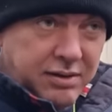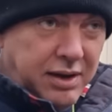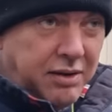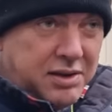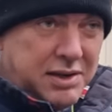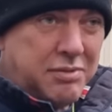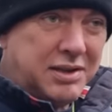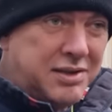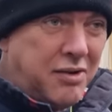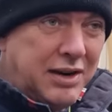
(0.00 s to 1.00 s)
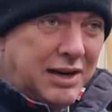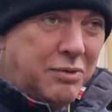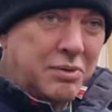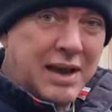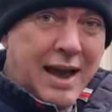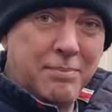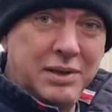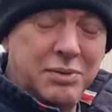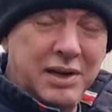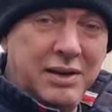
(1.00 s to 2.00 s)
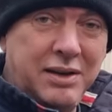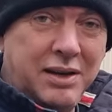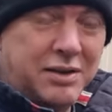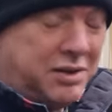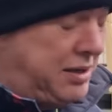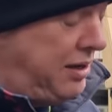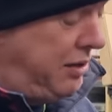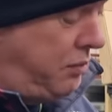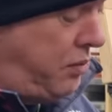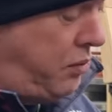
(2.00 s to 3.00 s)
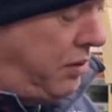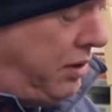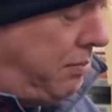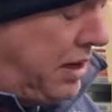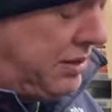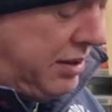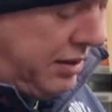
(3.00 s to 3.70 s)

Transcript: you know, because there is a tiny little gap between the, the cylinder wall and the piston